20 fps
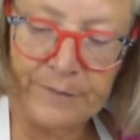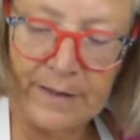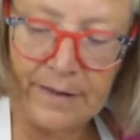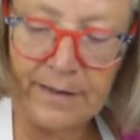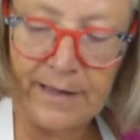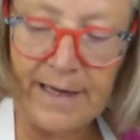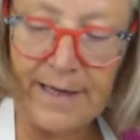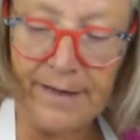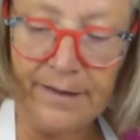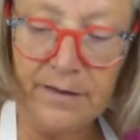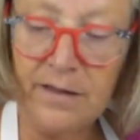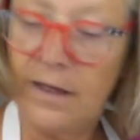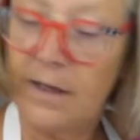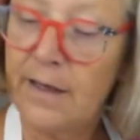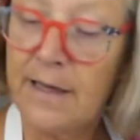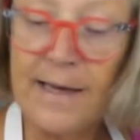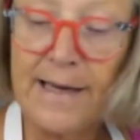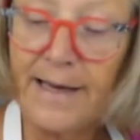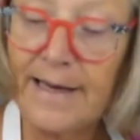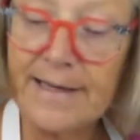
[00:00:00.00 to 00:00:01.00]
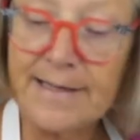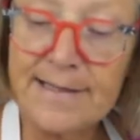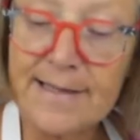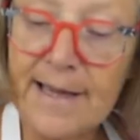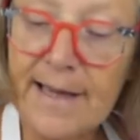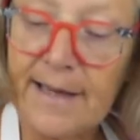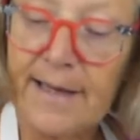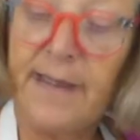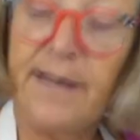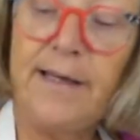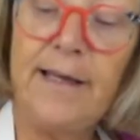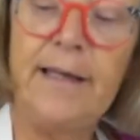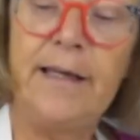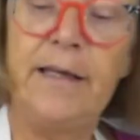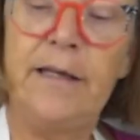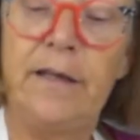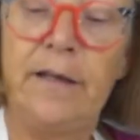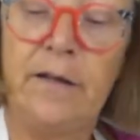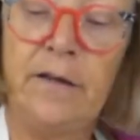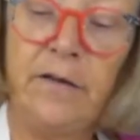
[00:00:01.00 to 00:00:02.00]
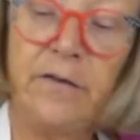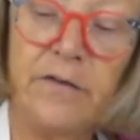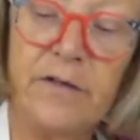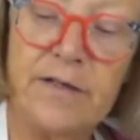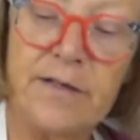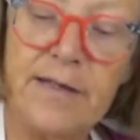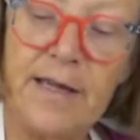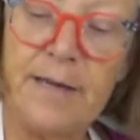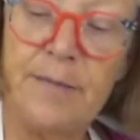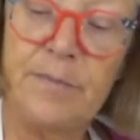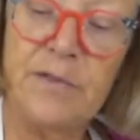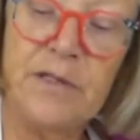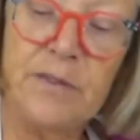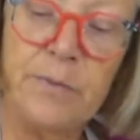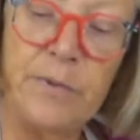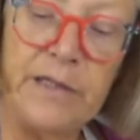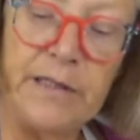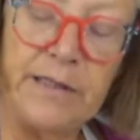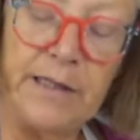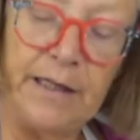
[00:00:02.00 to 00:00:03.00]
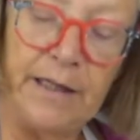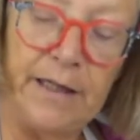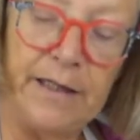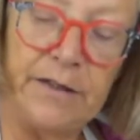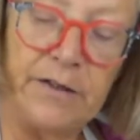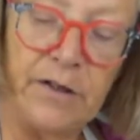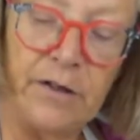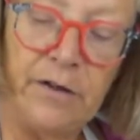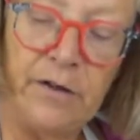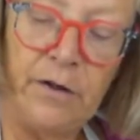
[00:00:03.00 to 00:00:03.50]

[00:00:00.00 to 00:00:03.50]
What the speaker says: again, exactly the same as we did